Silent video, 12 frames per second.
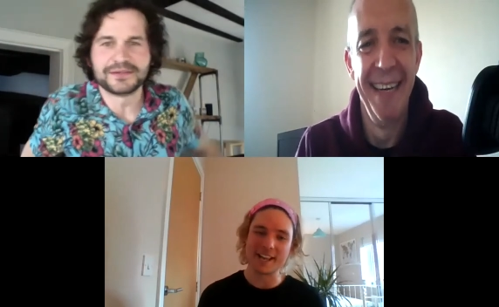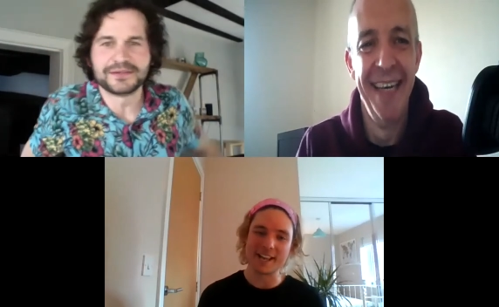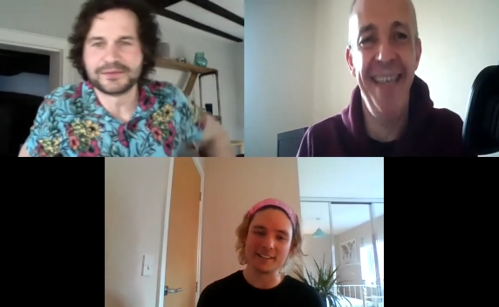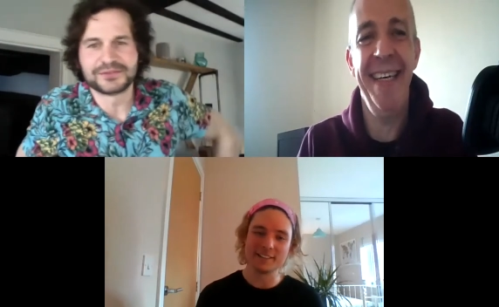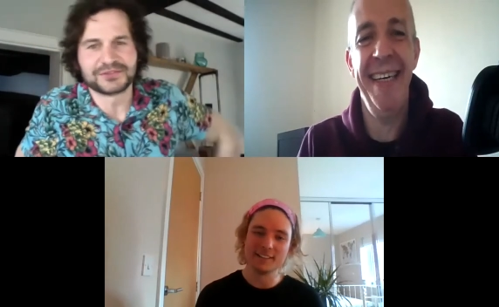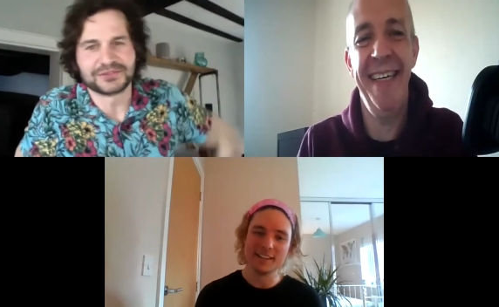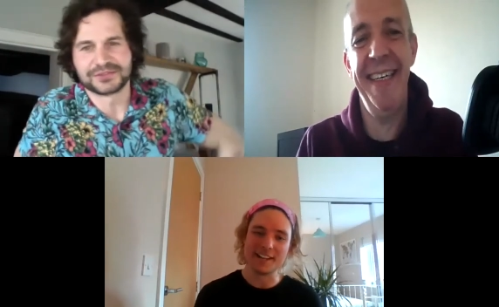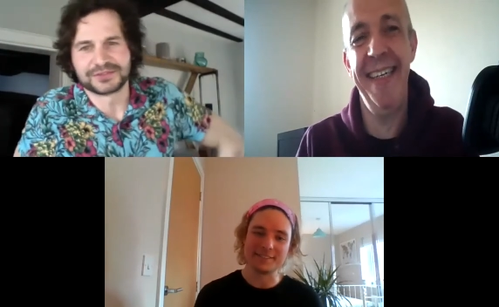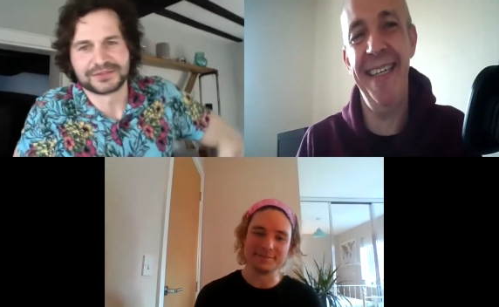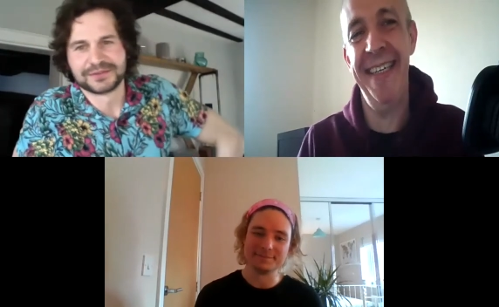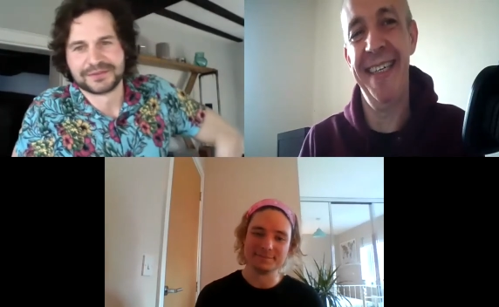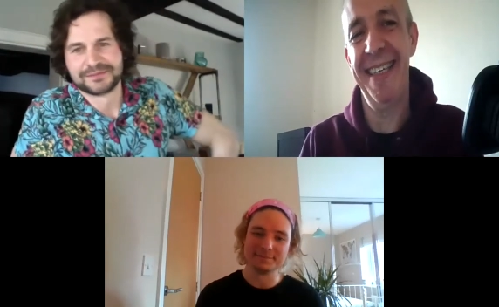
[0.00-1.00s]
Speaker 1: It, was,
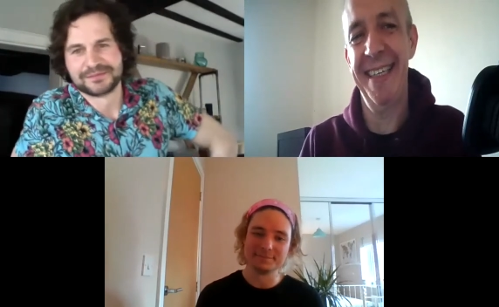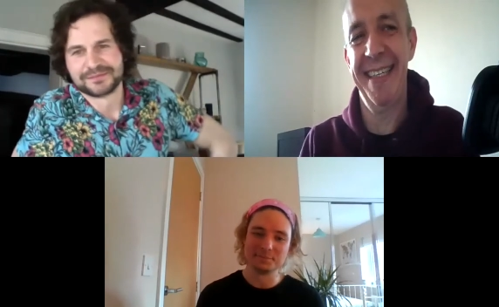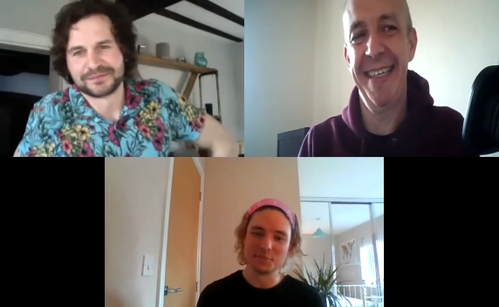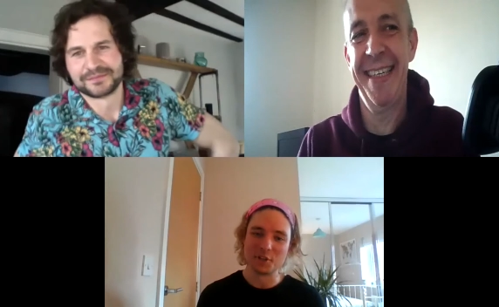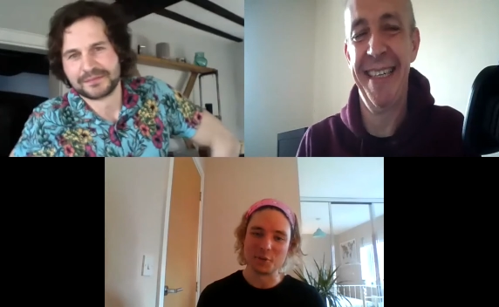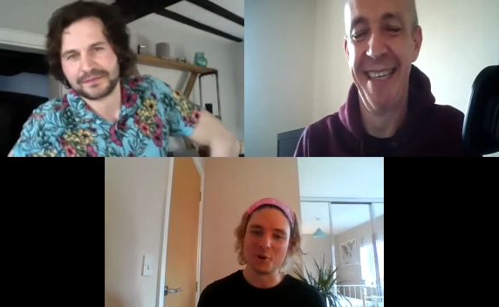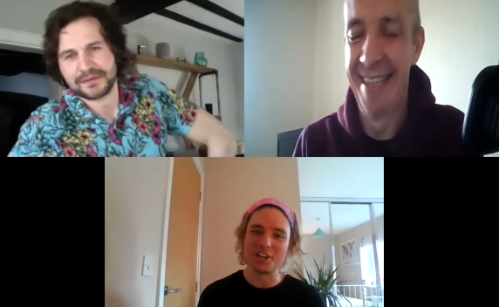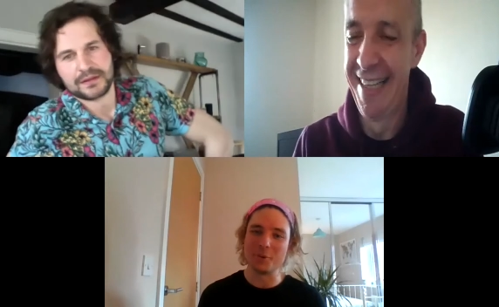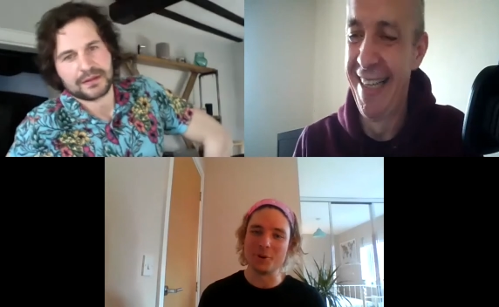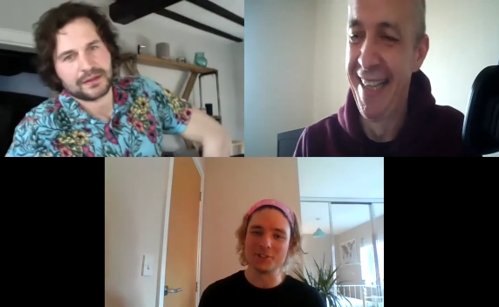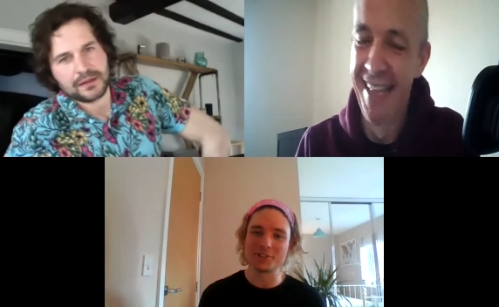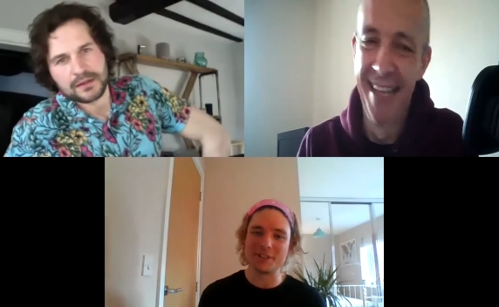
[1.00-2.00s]
it, not
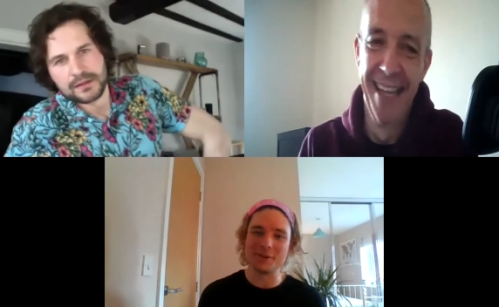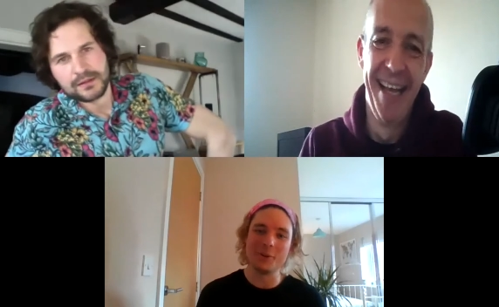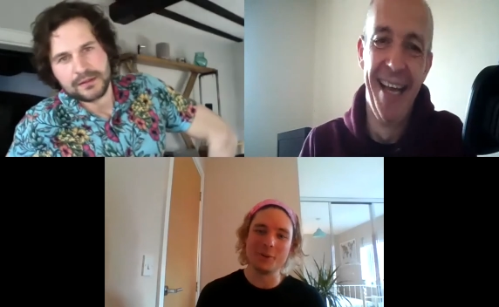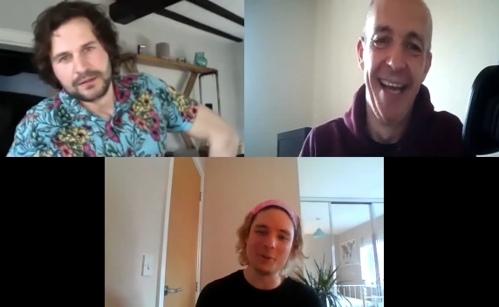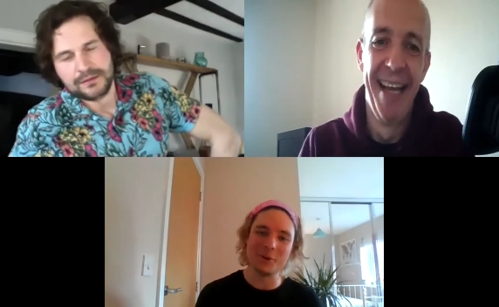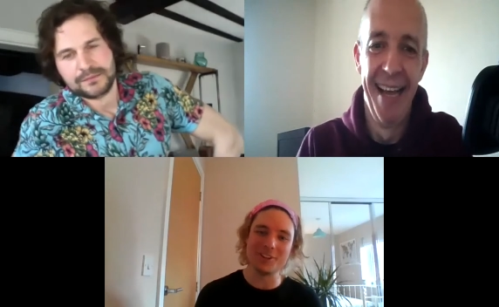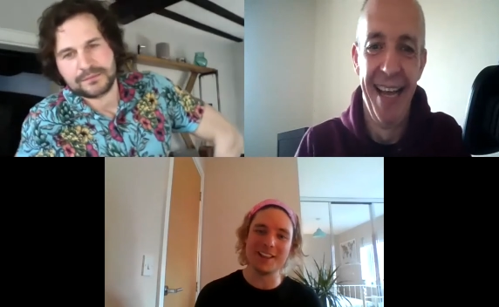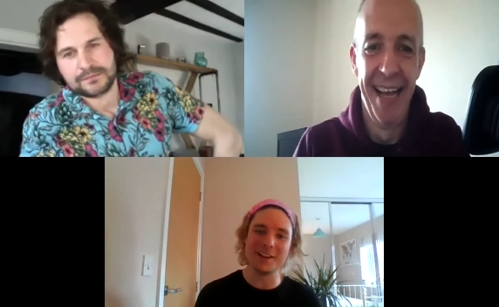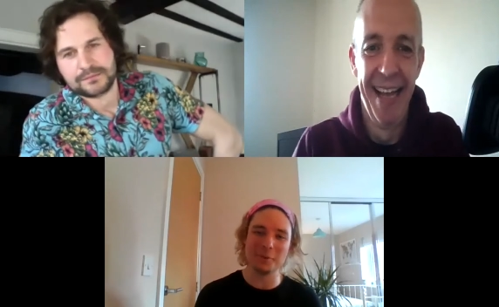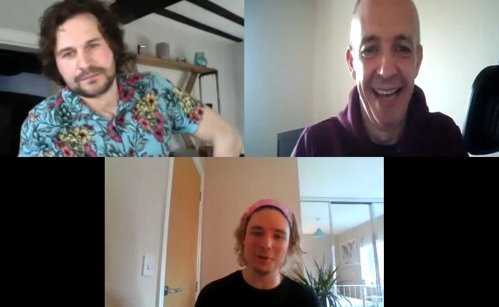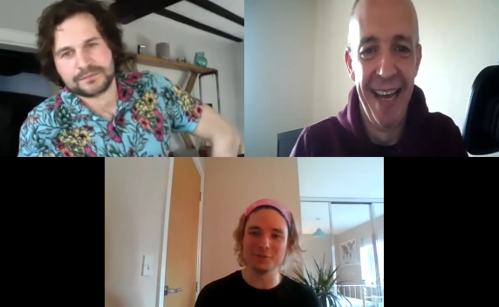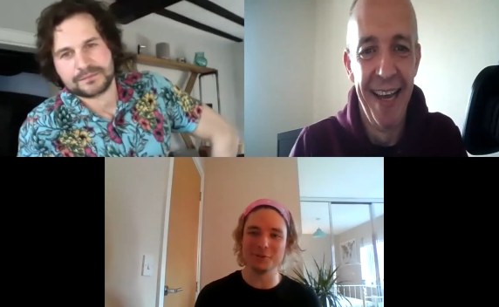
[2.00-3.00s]
it, wasn't, it wasn't like
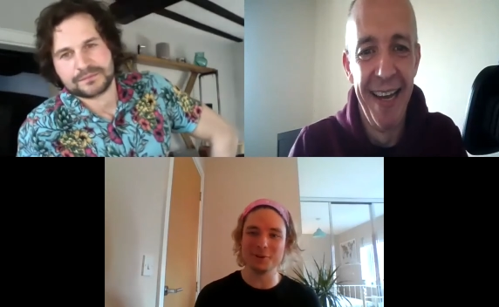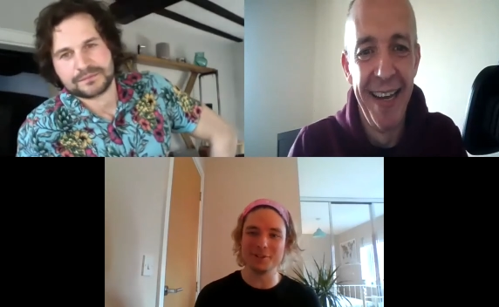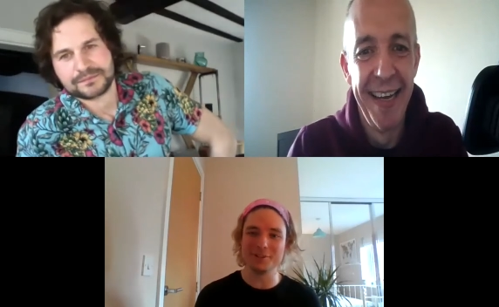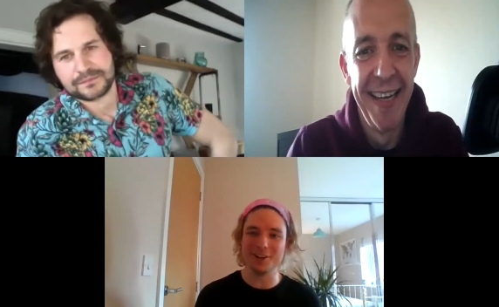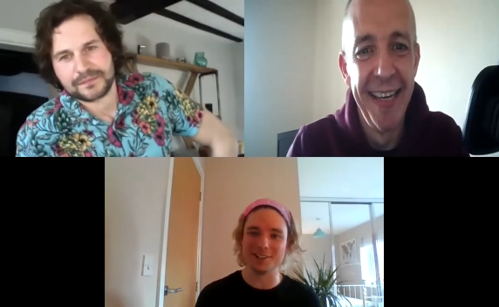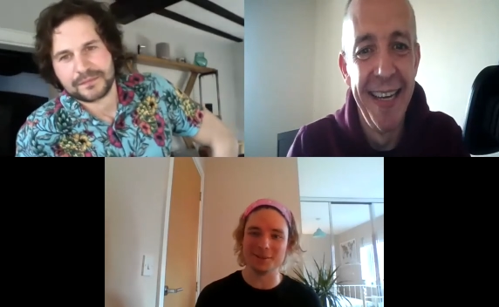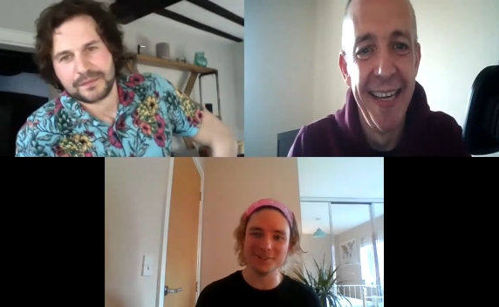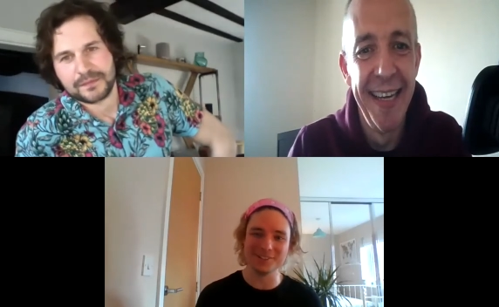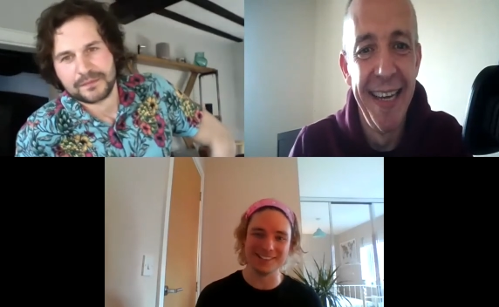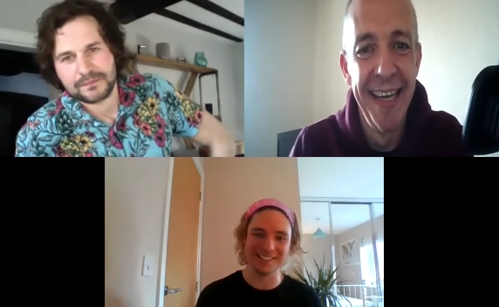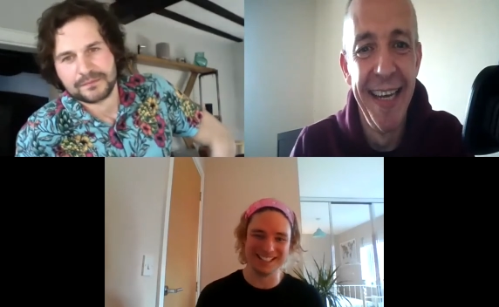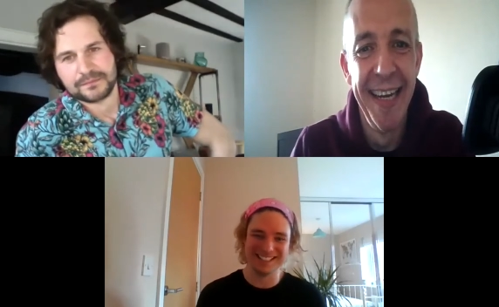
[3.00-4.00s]
that one on Rudi Völler,
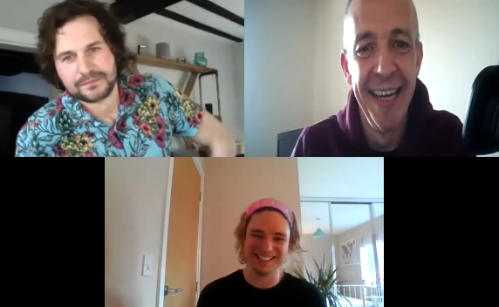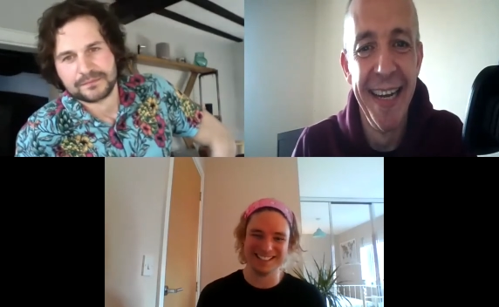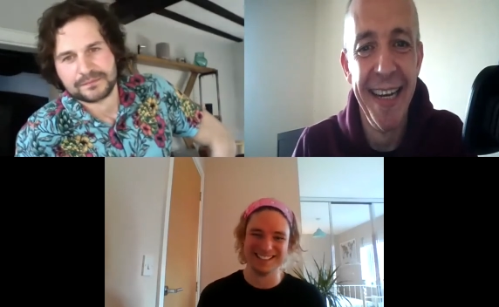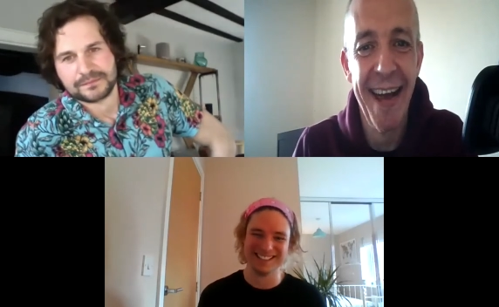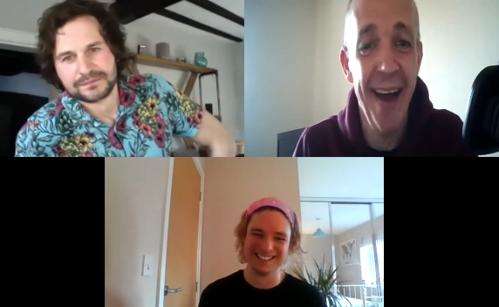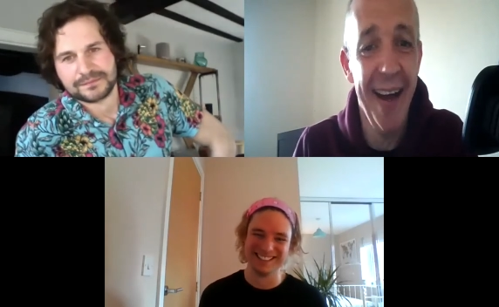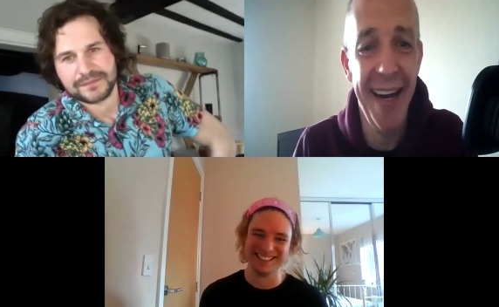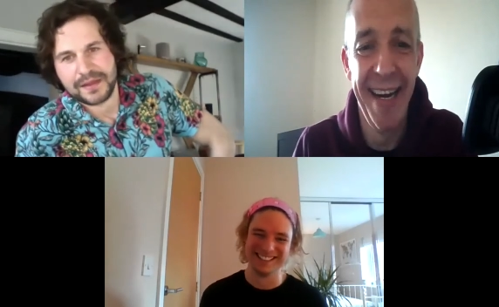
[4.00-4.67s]
was it? No.